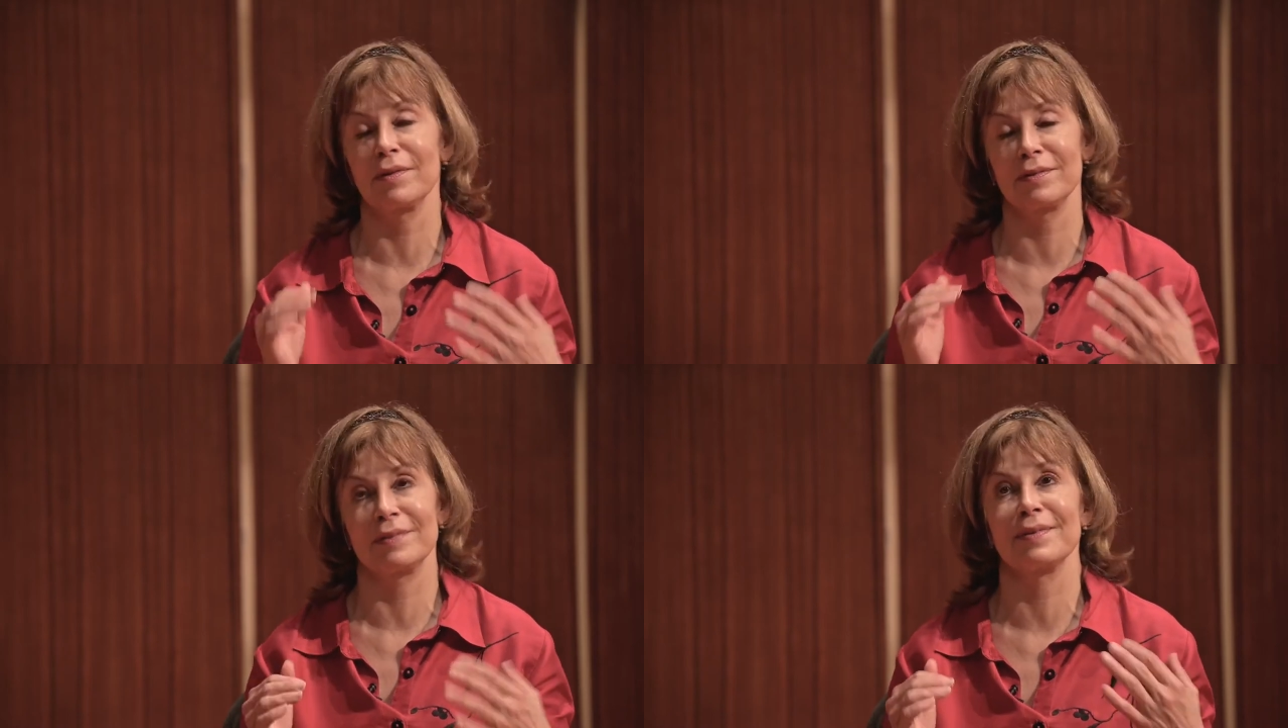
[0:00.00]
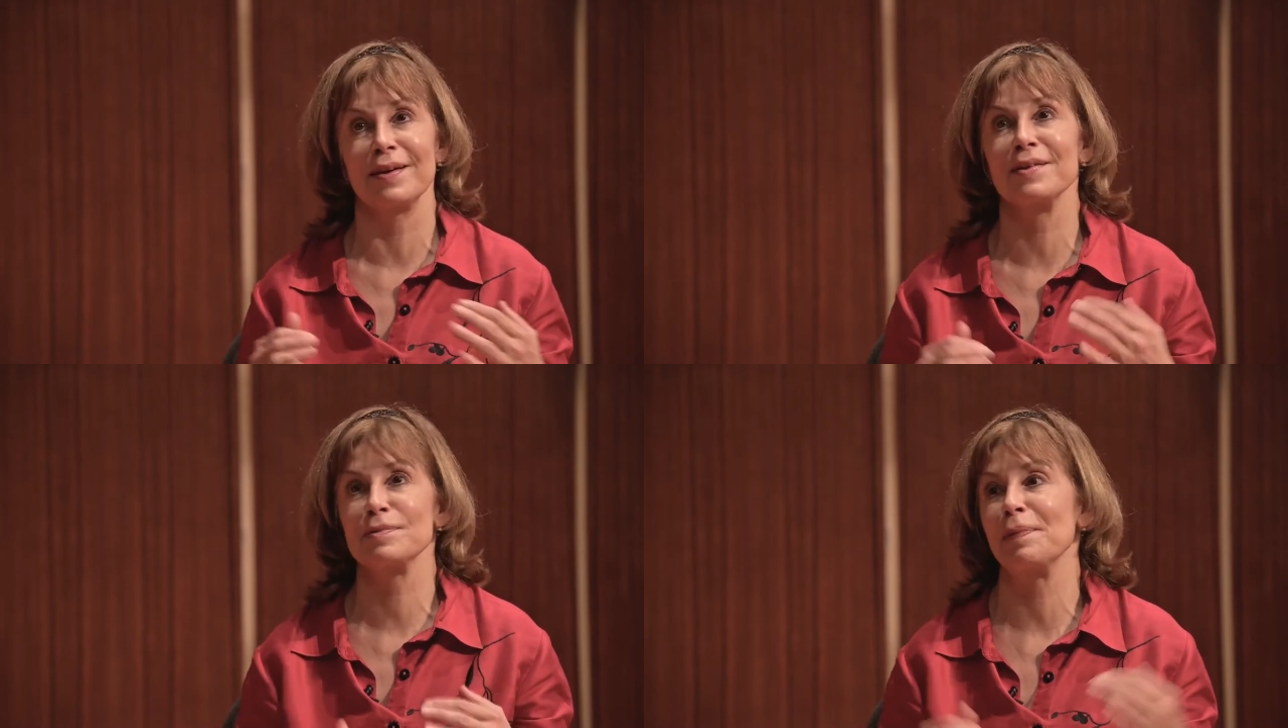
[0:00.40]
and they
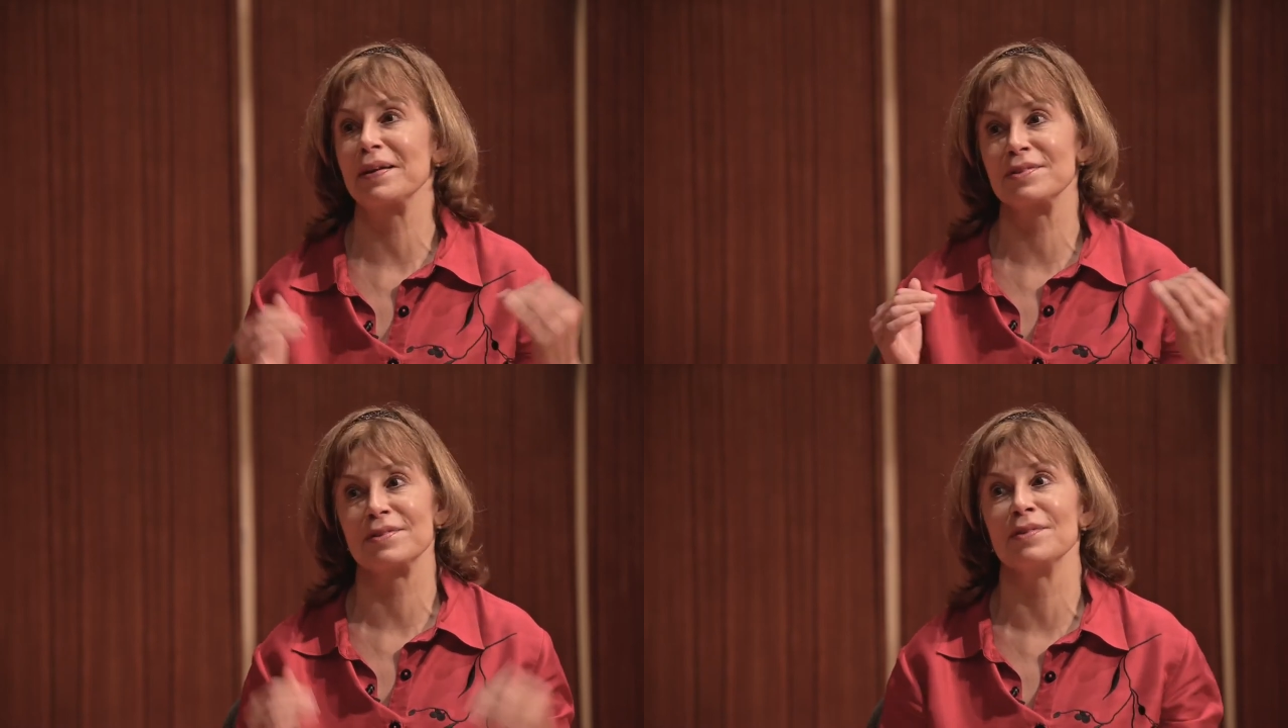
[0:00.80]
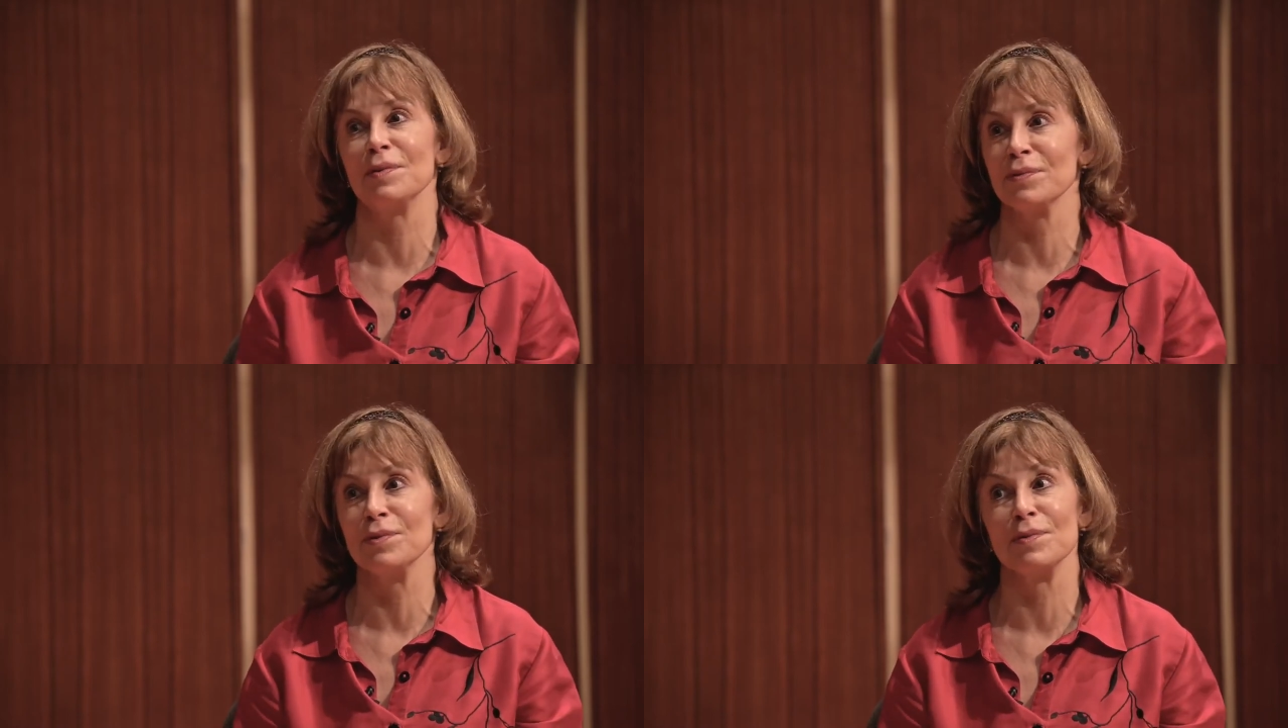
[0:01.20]
expect, you
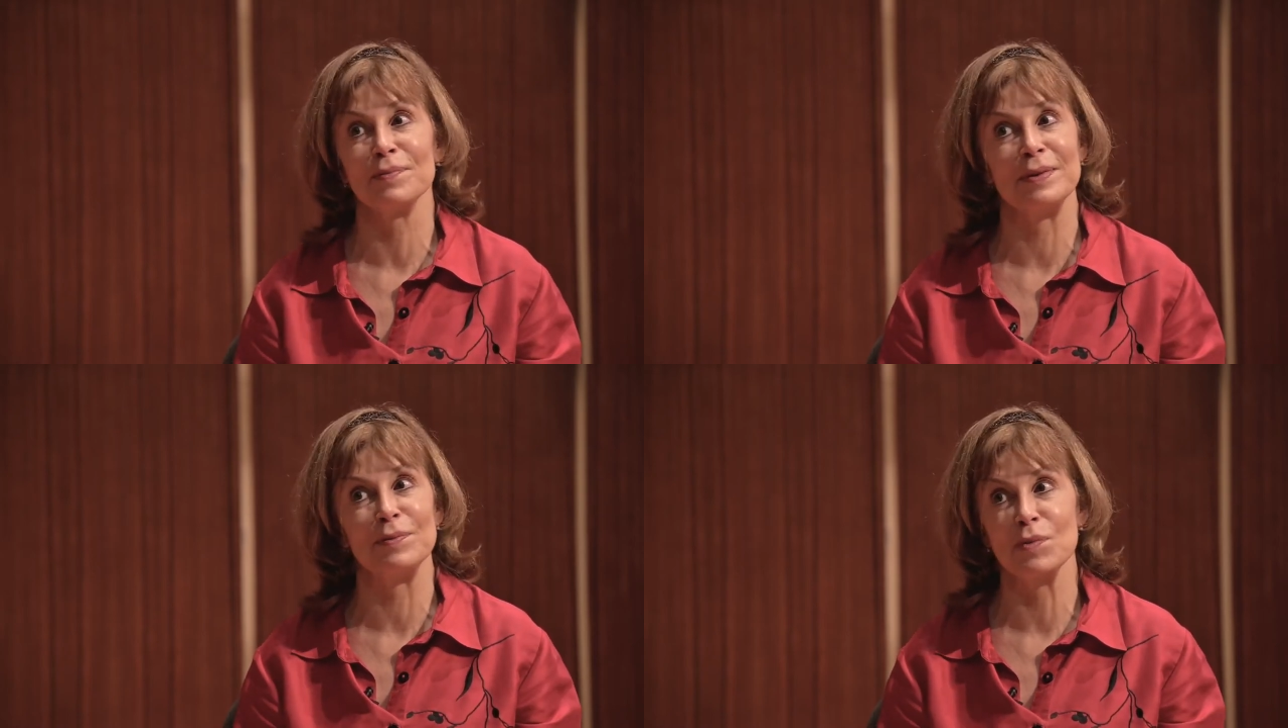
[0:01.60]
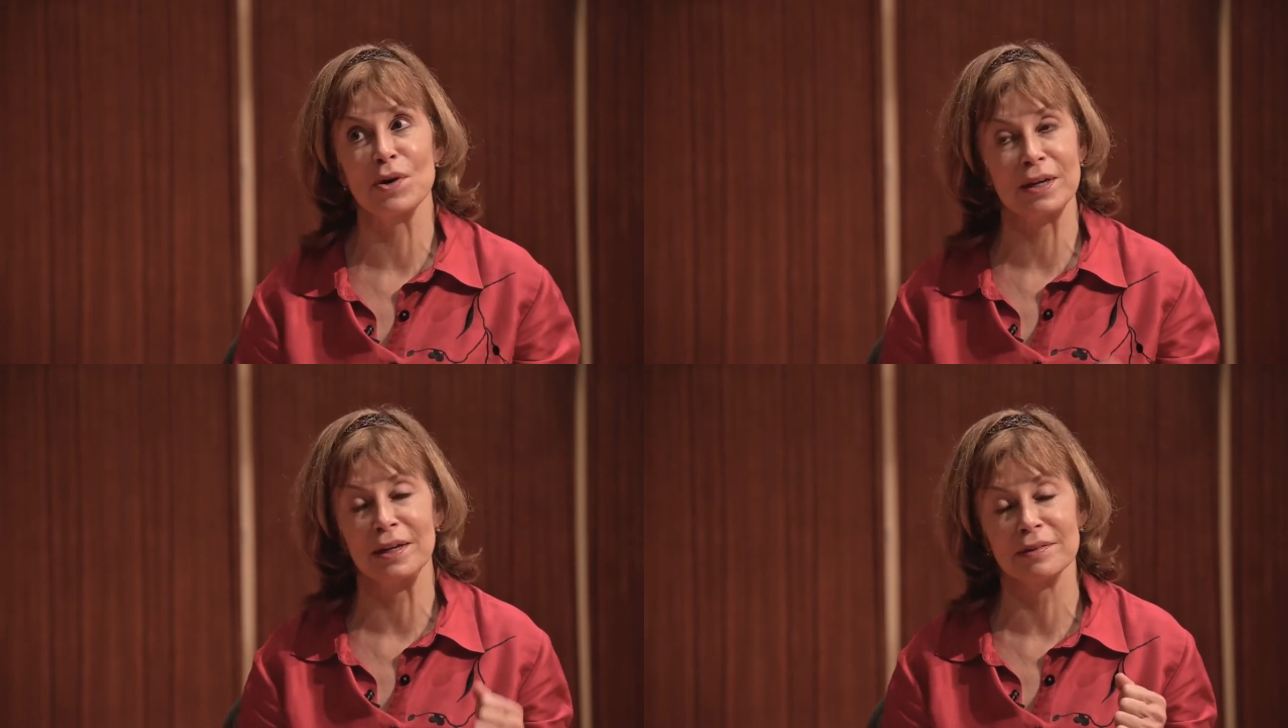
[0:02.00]
know, you to be
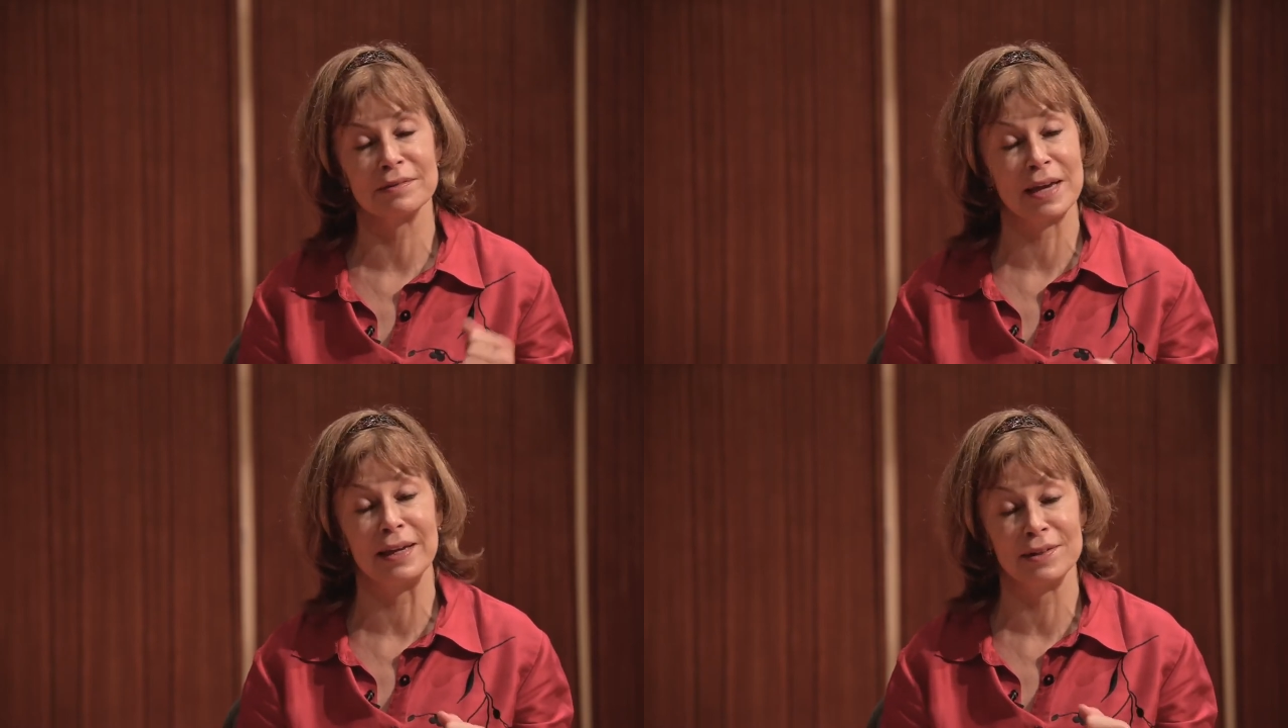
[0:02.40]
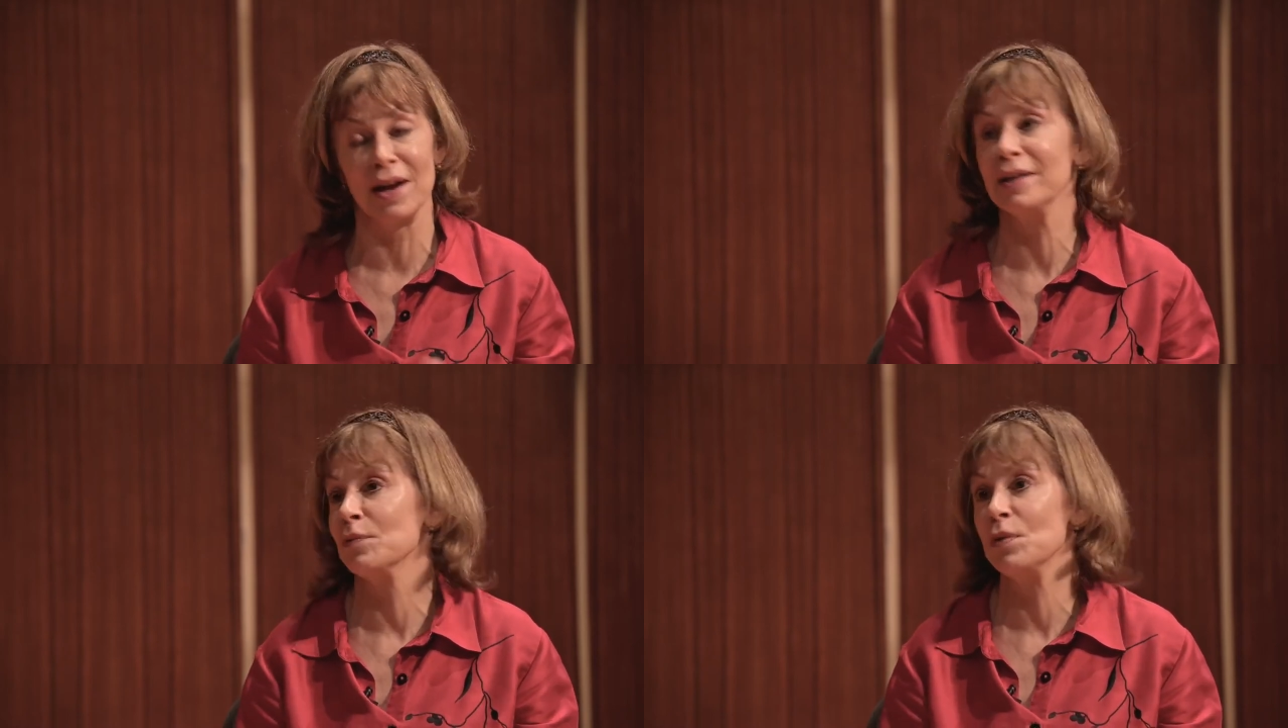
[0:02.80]
working day and
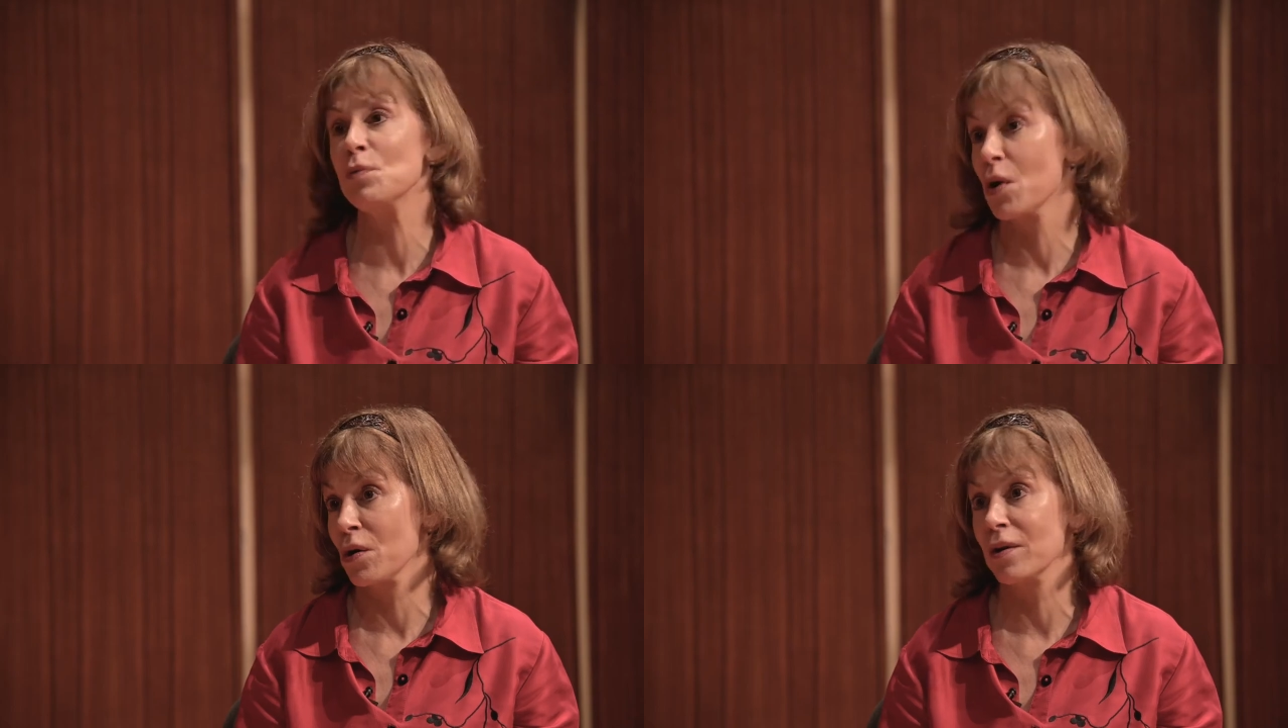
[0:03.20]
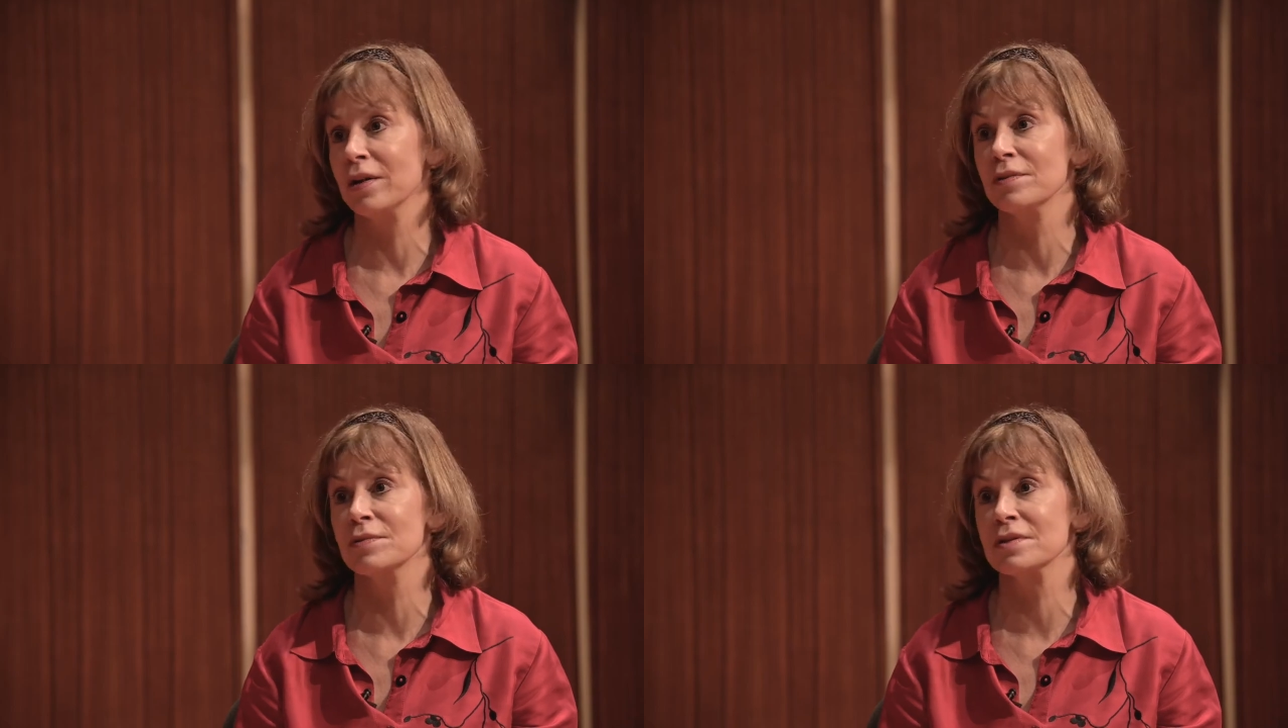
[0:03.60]
night, and we were,
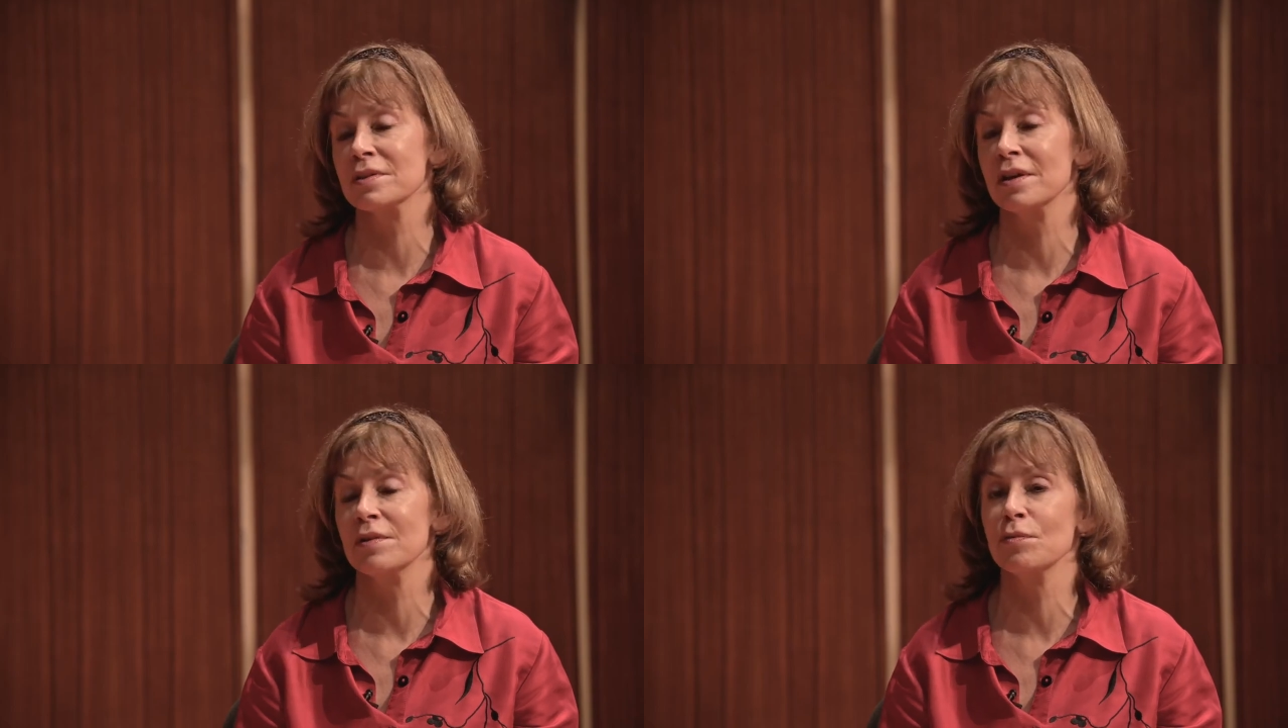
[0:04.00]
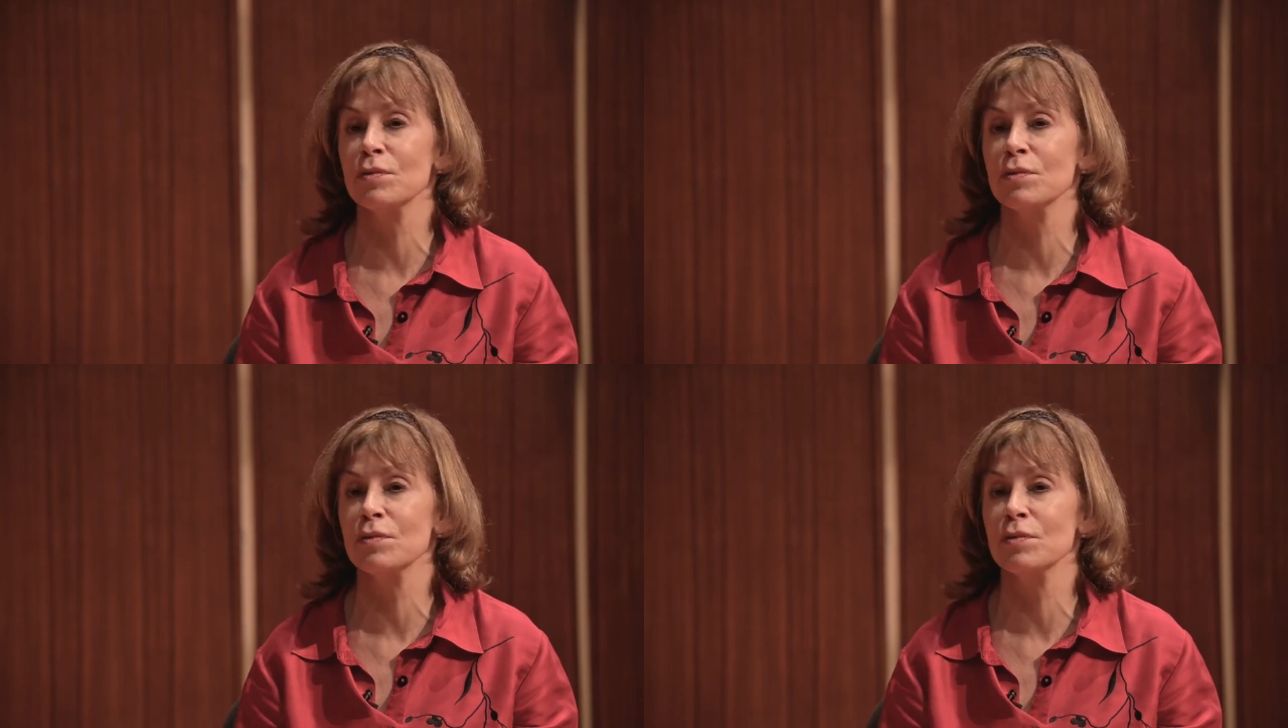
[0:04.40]
and it